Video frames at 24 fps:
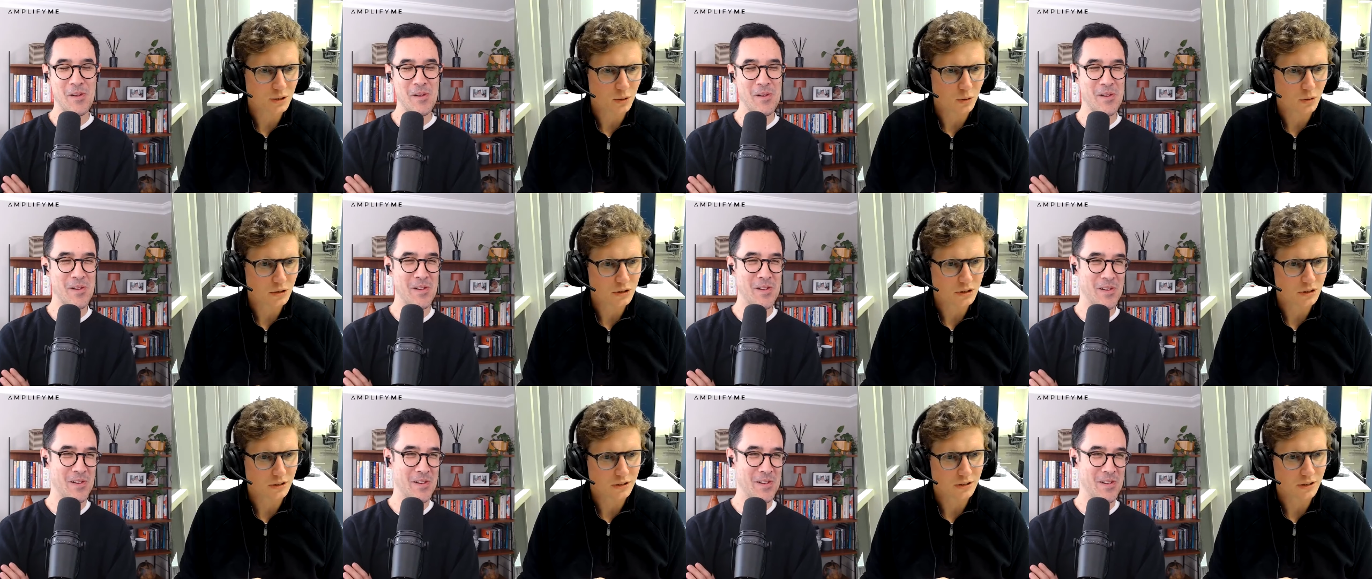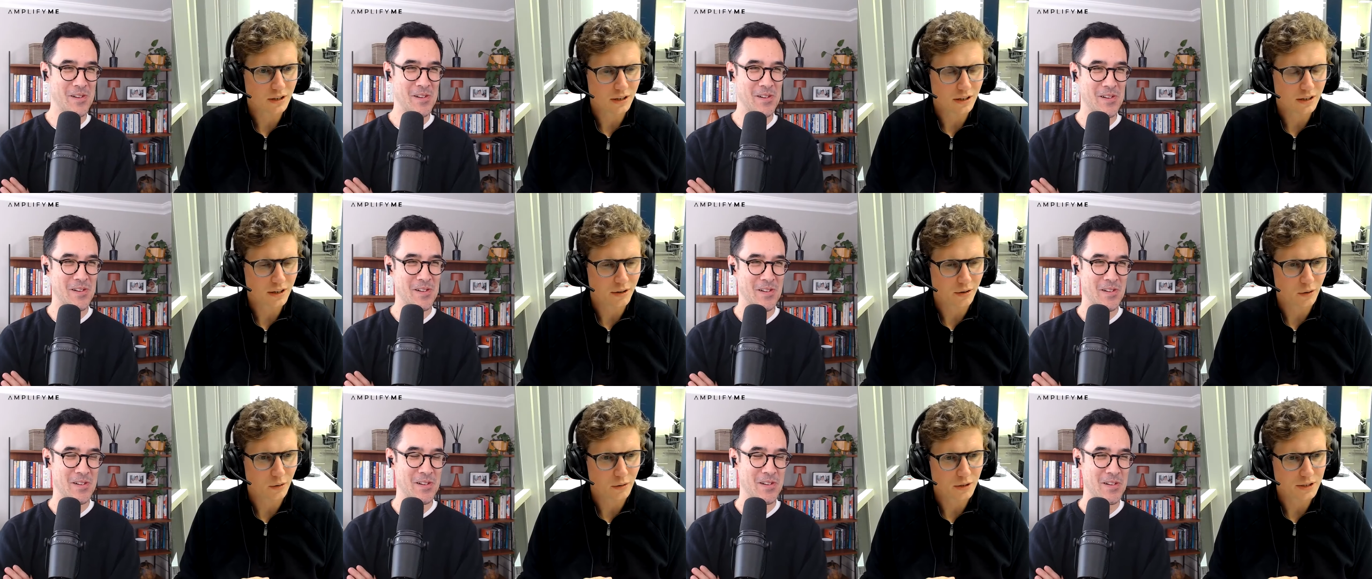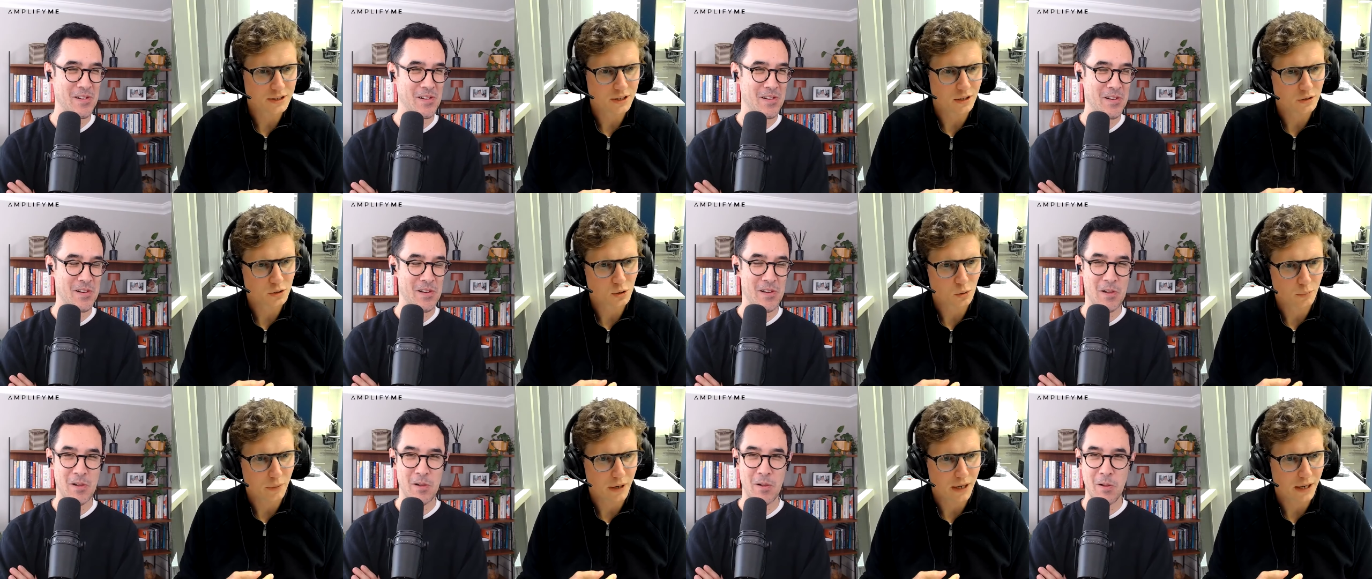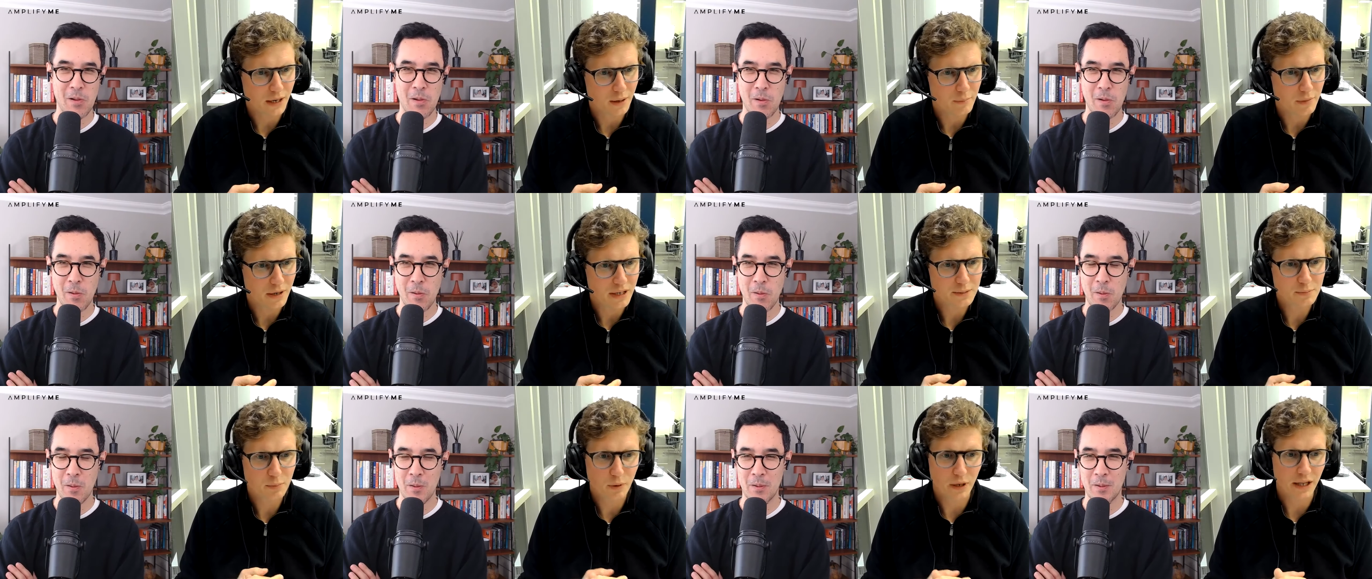Speaker 1: source. I don't call it social media,
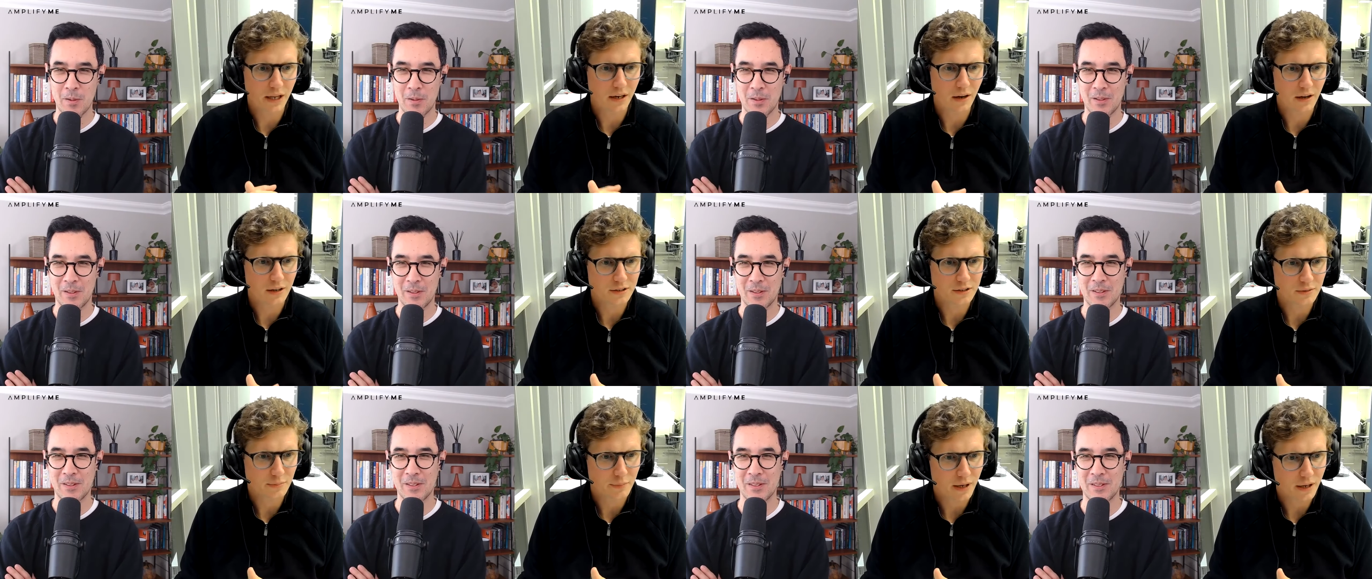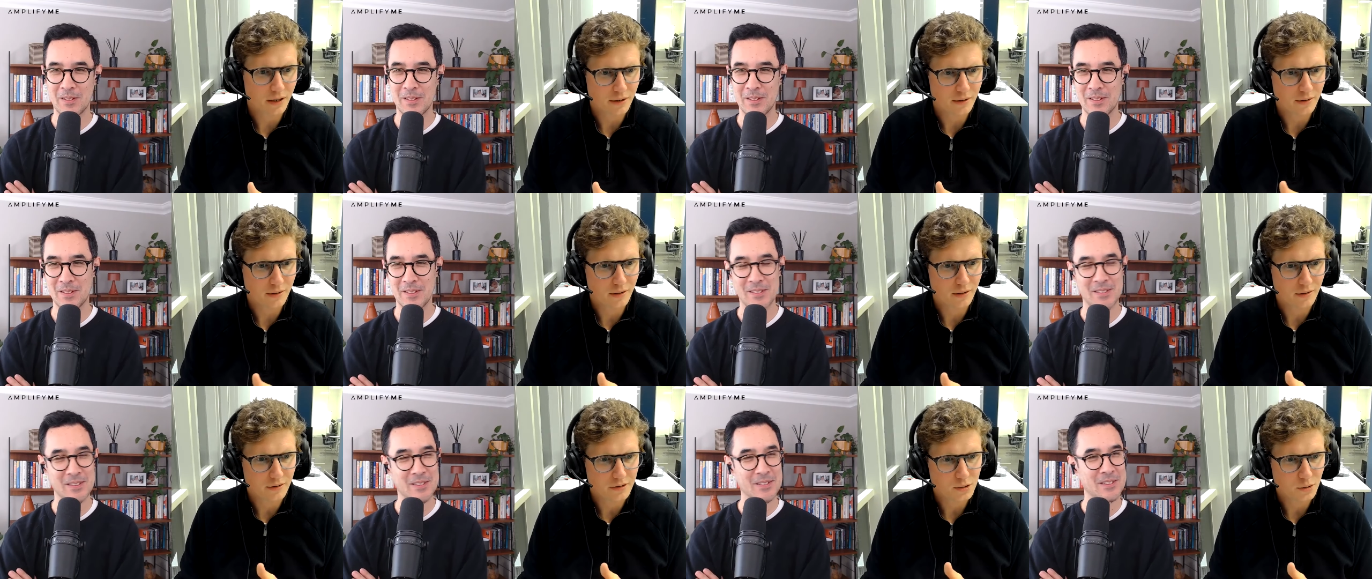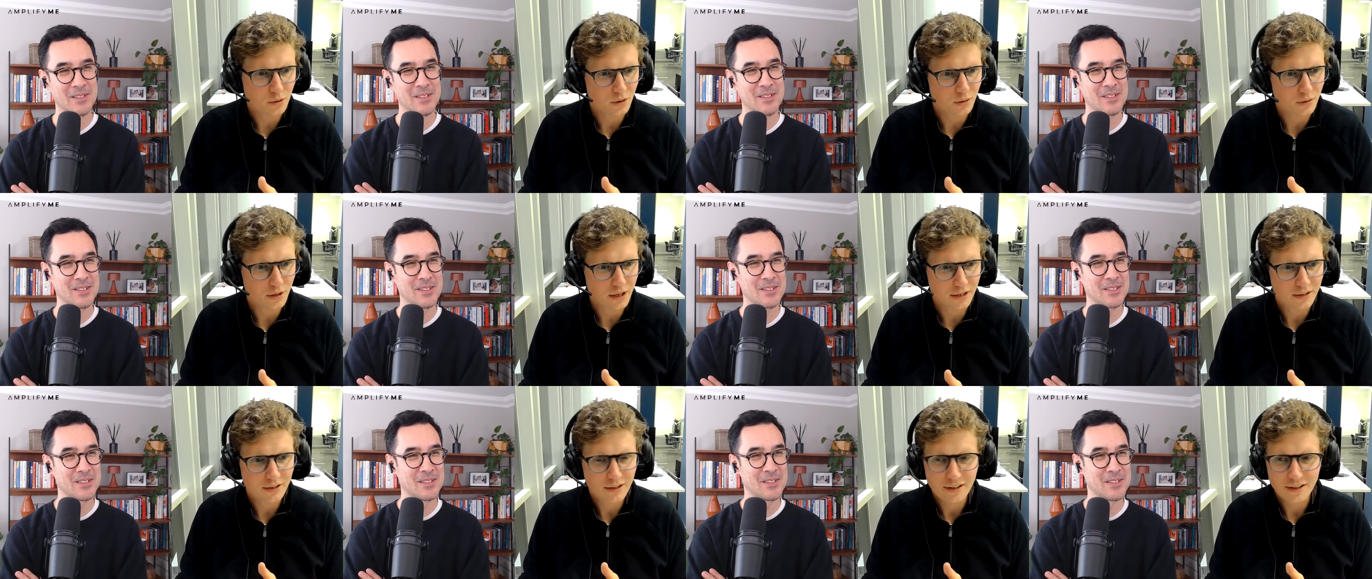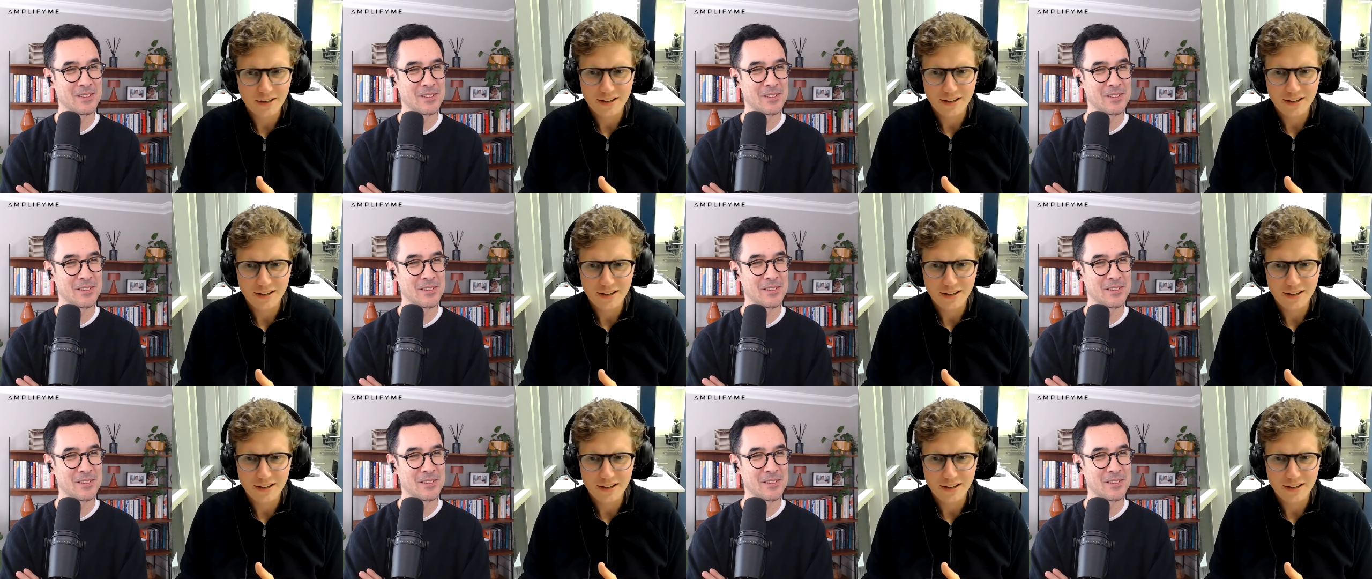but it's pretty close to me. I do a lot of scrolling.